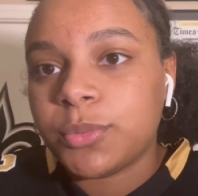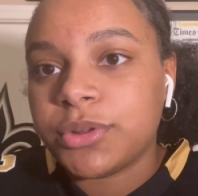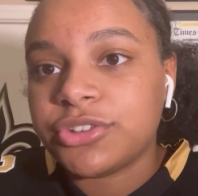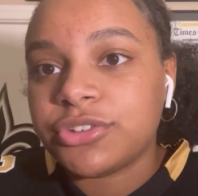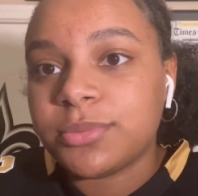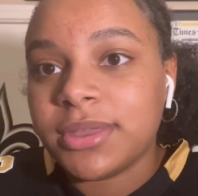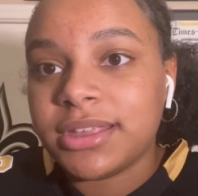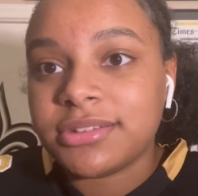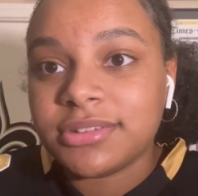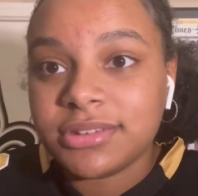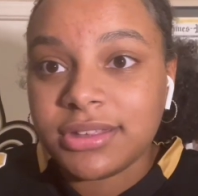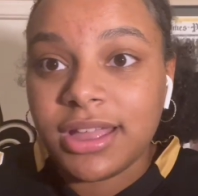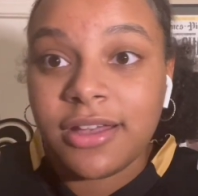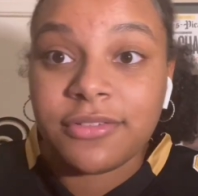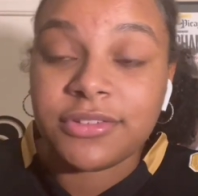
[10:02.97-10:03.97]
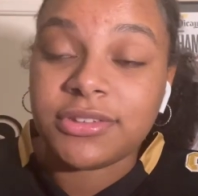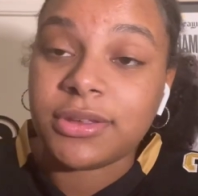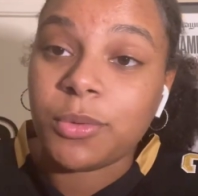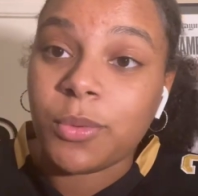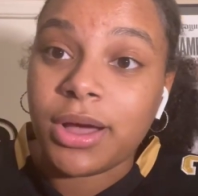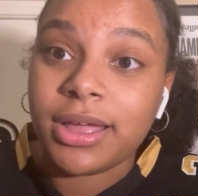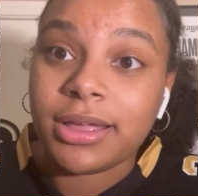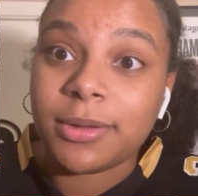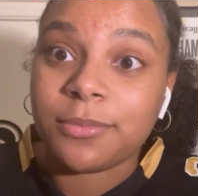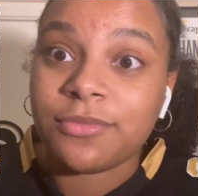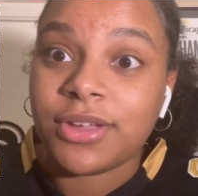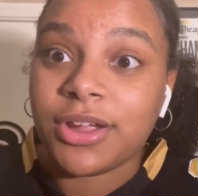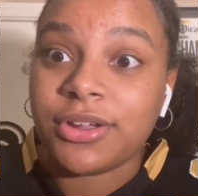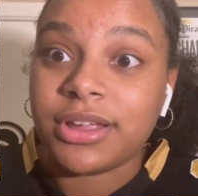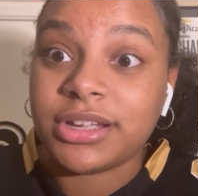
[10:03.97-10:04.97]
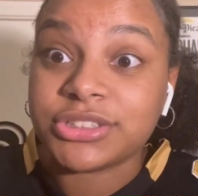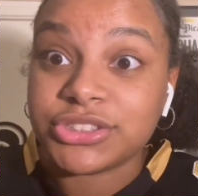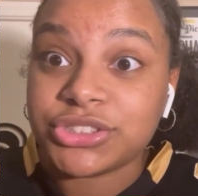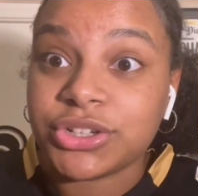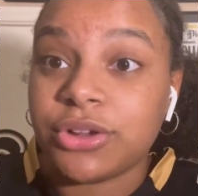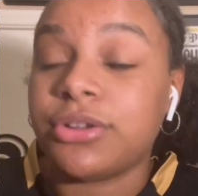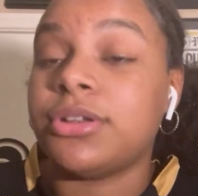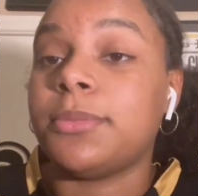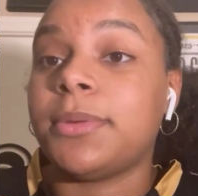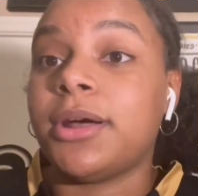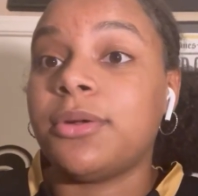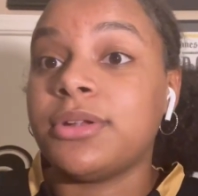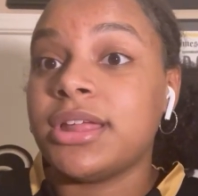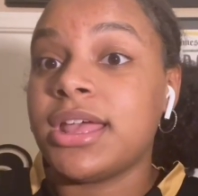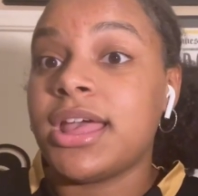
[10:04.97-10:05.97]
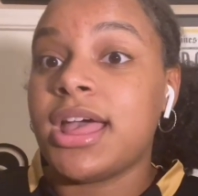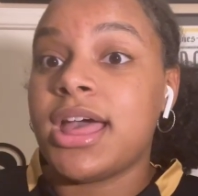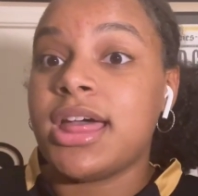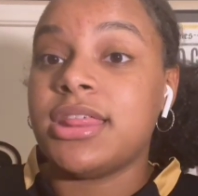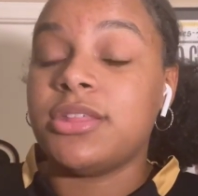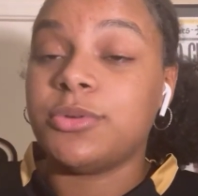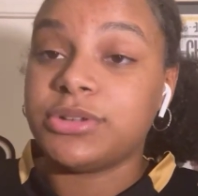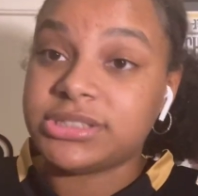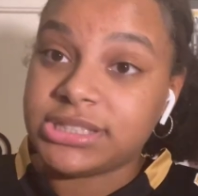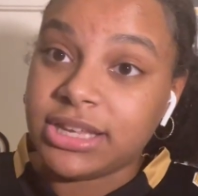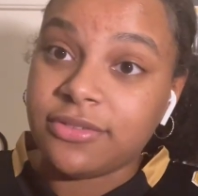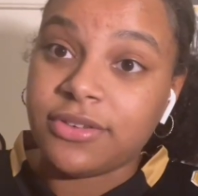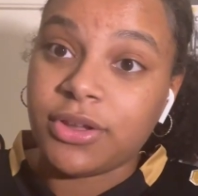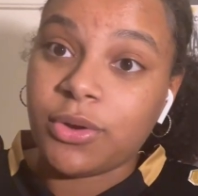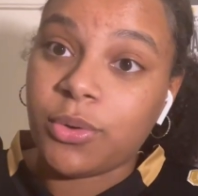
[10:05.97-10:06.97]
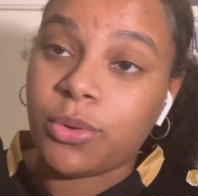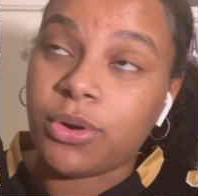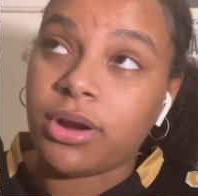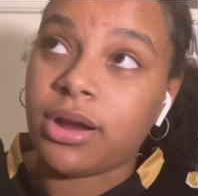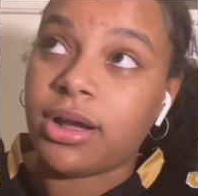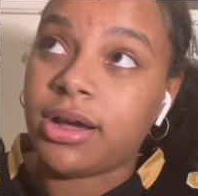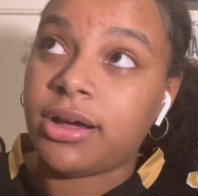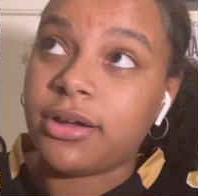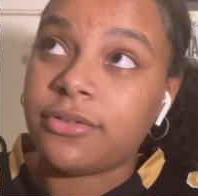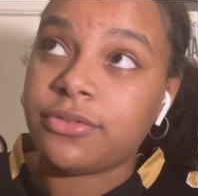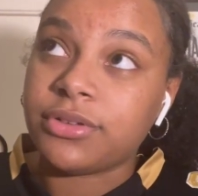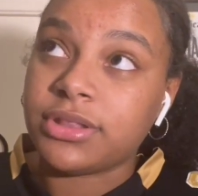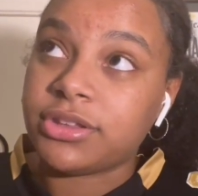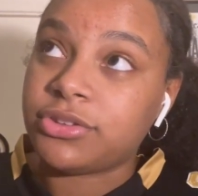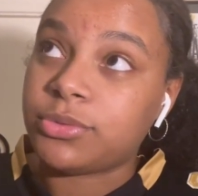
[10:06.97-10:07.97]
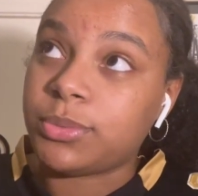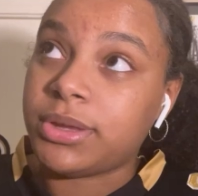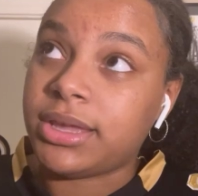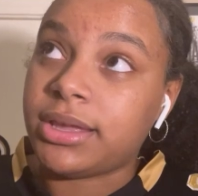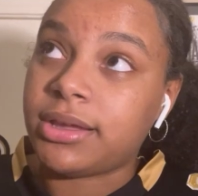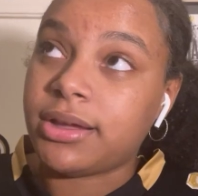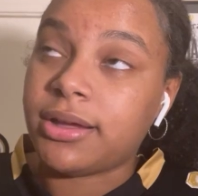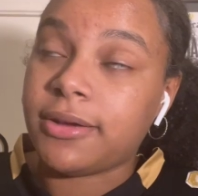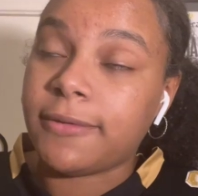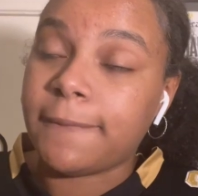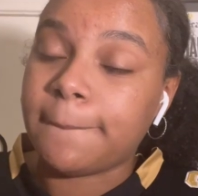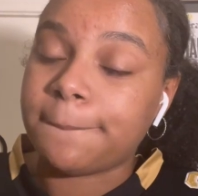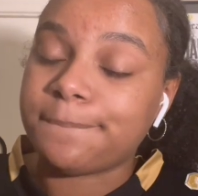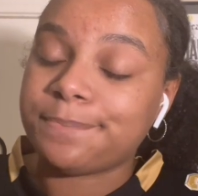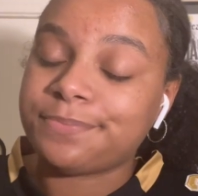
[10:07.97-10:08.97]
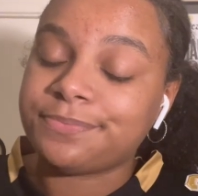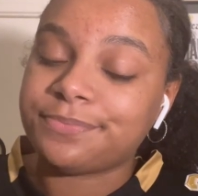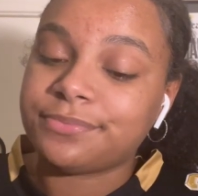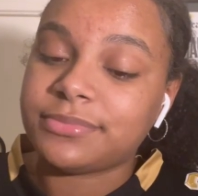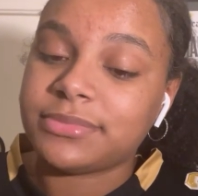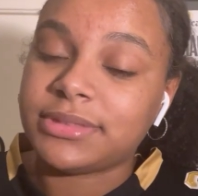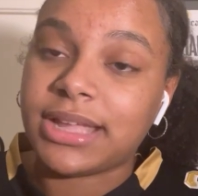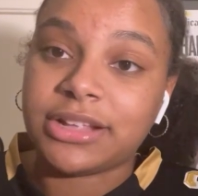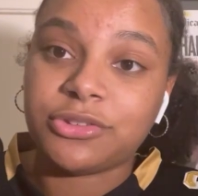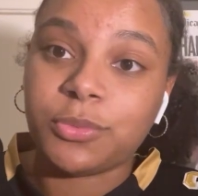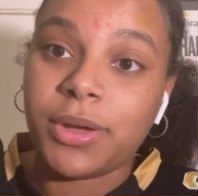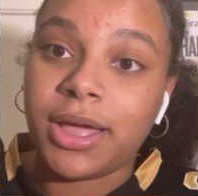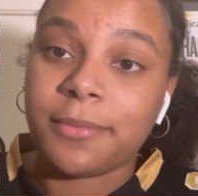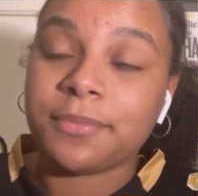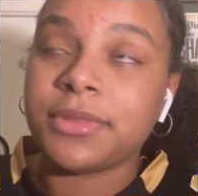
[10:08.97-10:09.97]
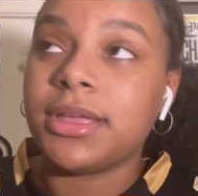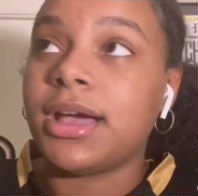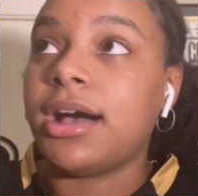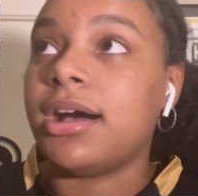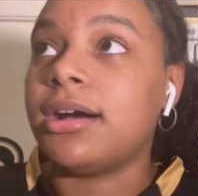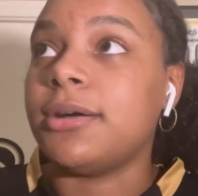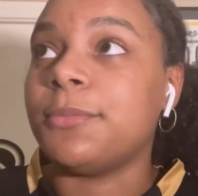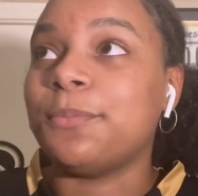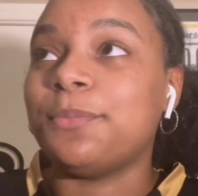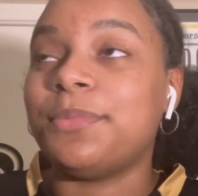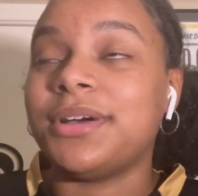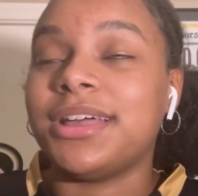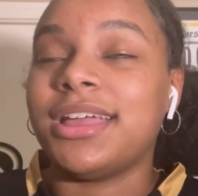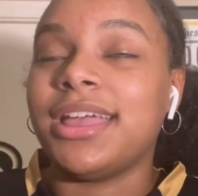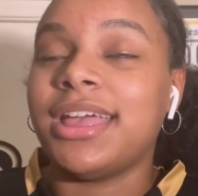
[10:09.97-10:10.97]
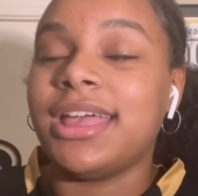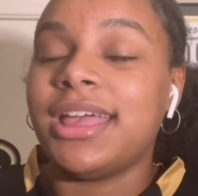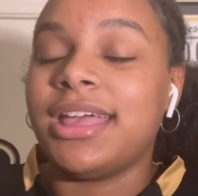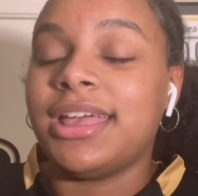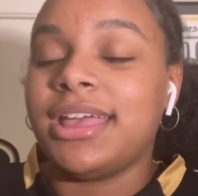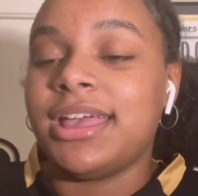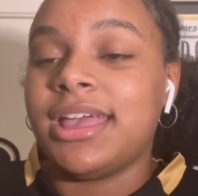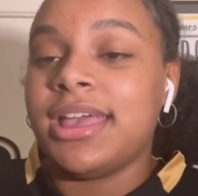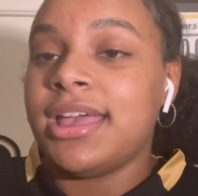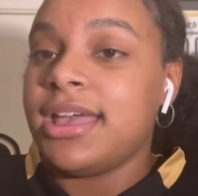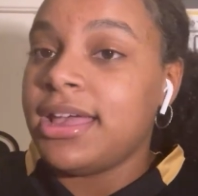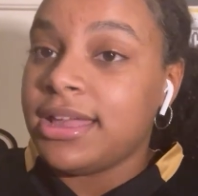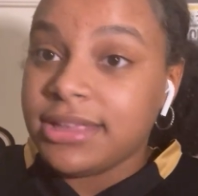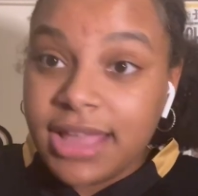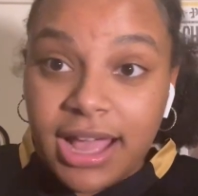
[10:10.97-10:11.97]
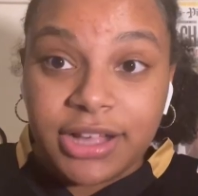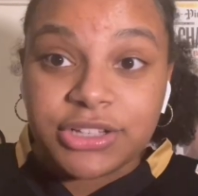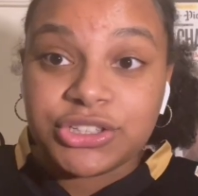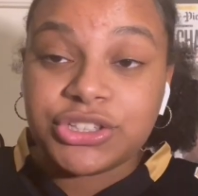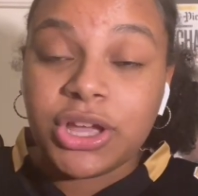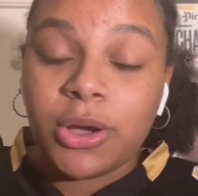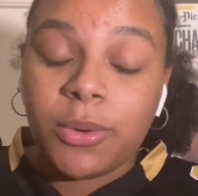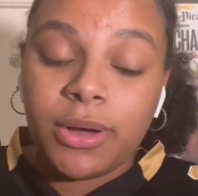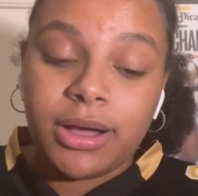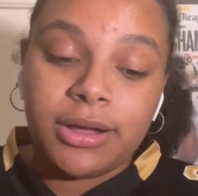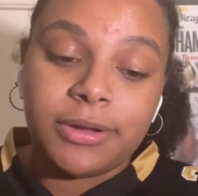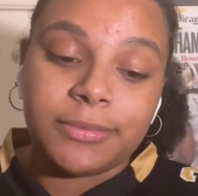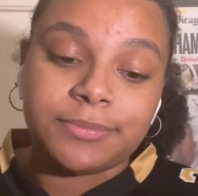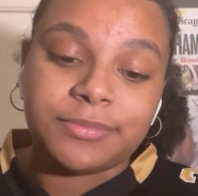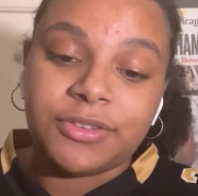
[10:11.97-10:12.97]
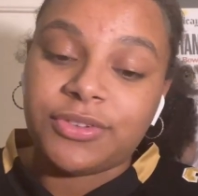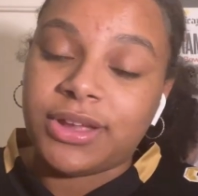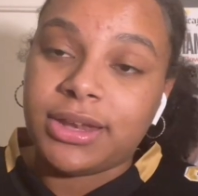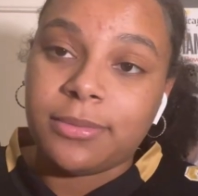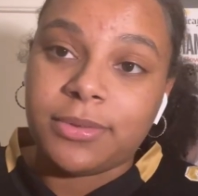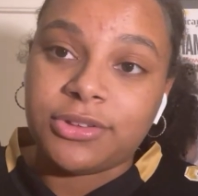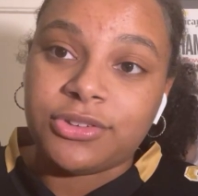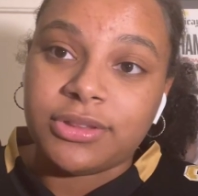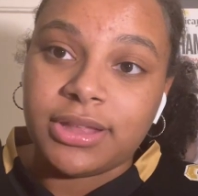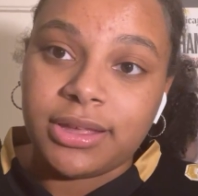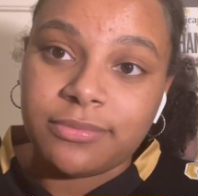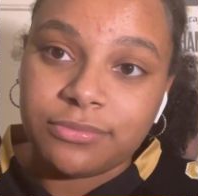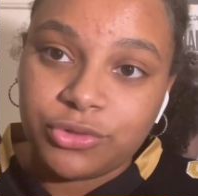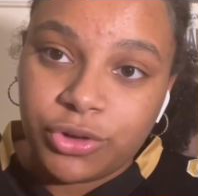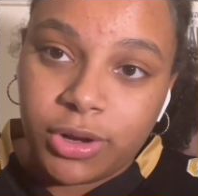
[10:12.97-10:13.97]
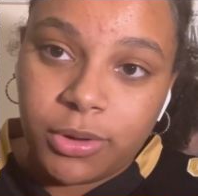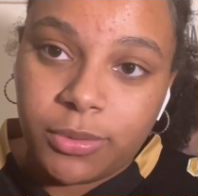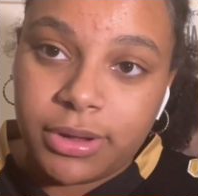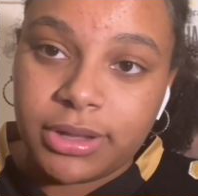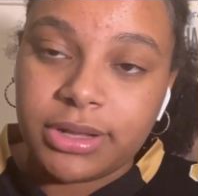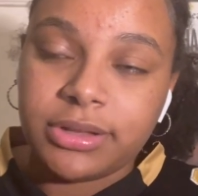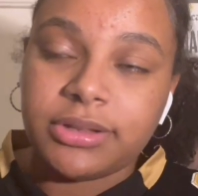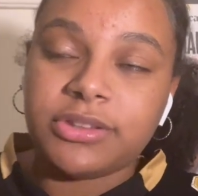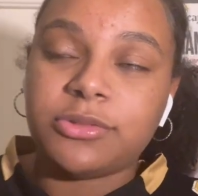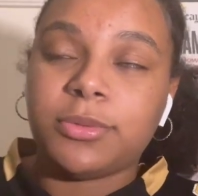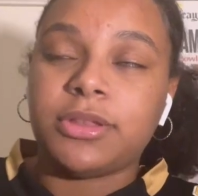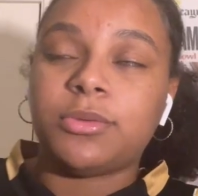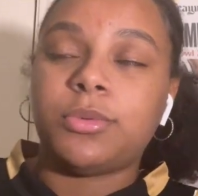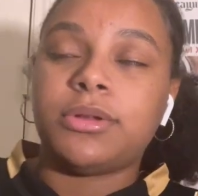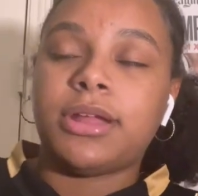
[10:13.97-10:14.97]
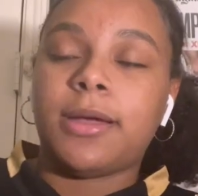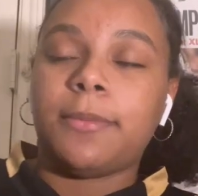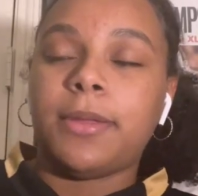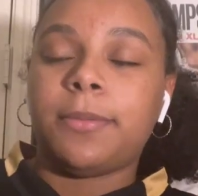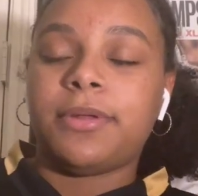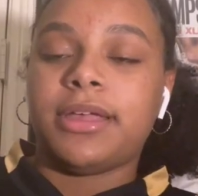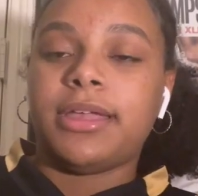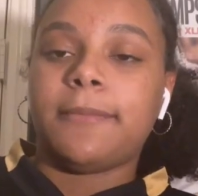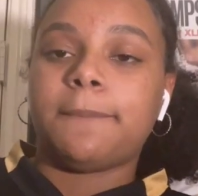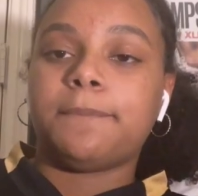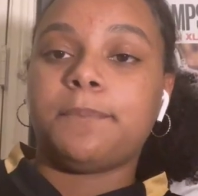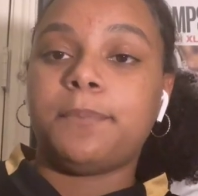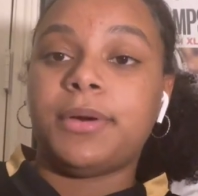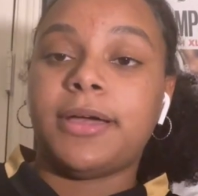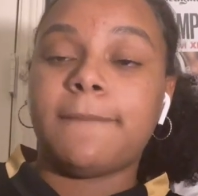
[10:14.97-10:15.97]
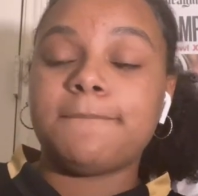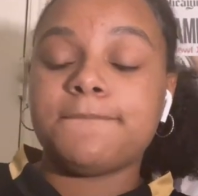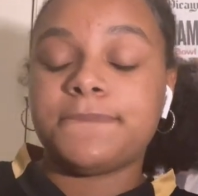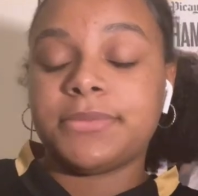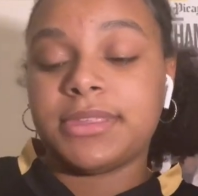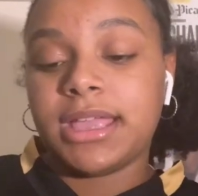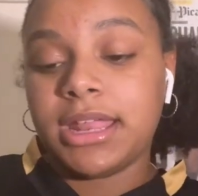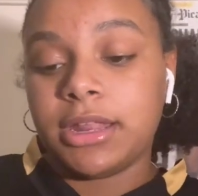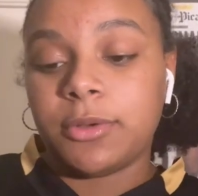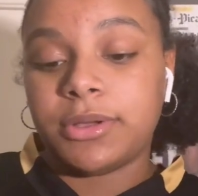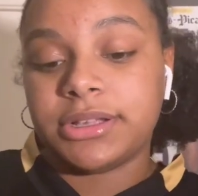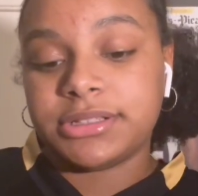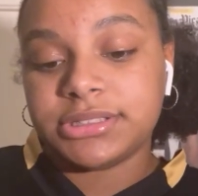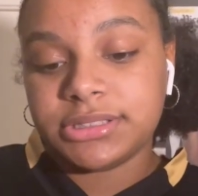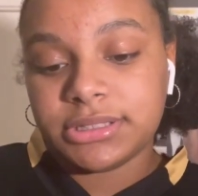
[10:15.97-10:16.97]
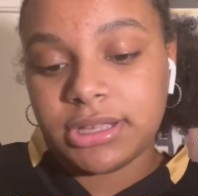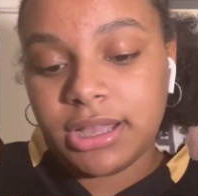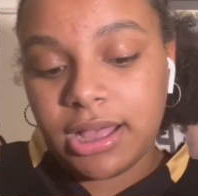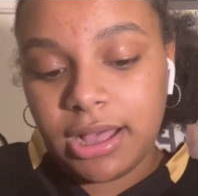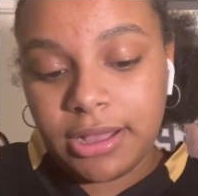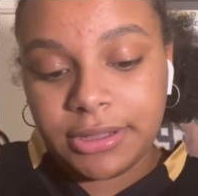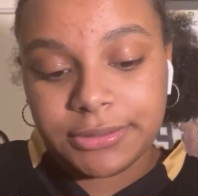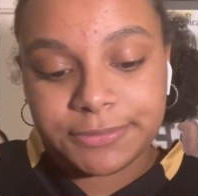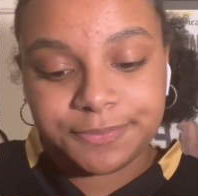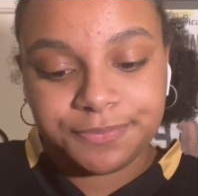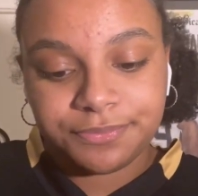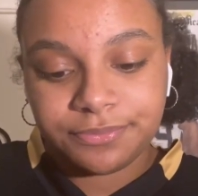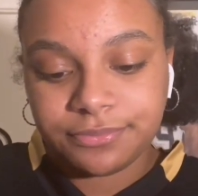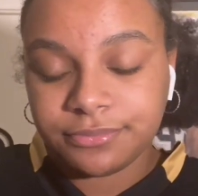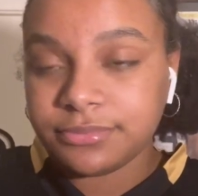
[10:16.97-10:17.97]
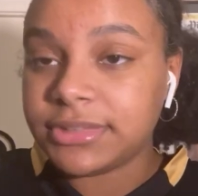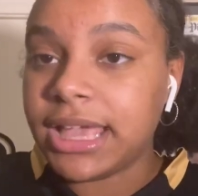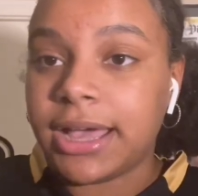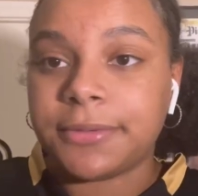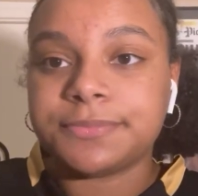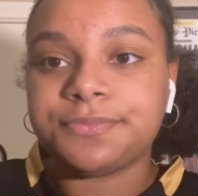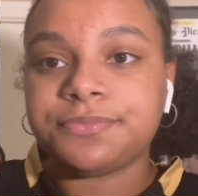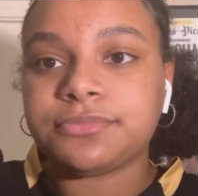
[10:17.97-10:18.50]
which makes obviously why I'm very concerned about the receiving core for this week. That's why. But yeah, so if I didn't mention that, Traquan Smith will not be playing. But anyways, yeah.